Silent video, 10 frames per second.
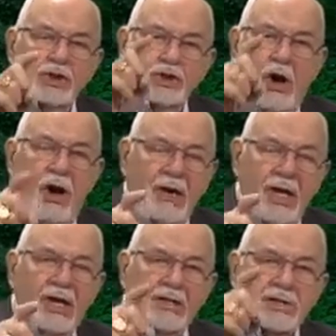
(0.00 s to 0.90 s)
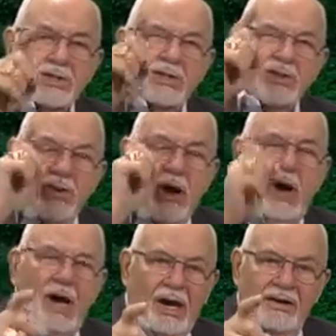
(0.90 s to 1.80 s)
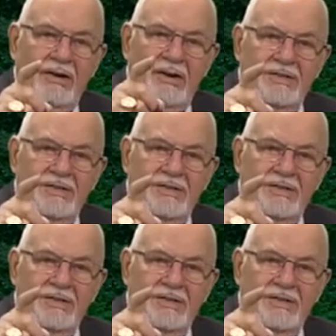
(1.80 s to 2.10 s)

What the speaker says: talking to God.